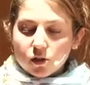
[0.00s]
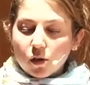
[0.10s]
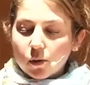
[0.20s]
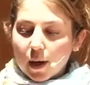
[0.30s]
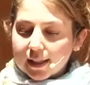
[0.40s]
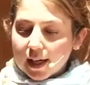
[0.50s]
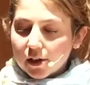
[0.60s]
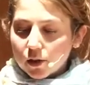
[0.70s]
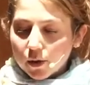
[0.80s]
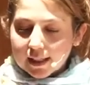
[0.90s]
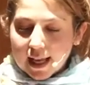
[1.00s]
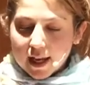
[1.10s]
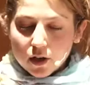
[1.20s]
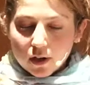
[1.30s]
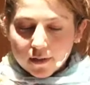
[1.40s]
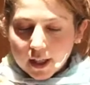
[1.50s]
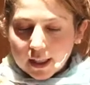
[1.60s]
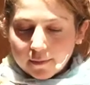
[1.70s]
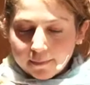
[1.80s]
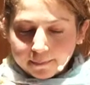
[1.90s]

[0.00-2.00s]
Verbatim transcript: Northwest Territories, and Nunavut.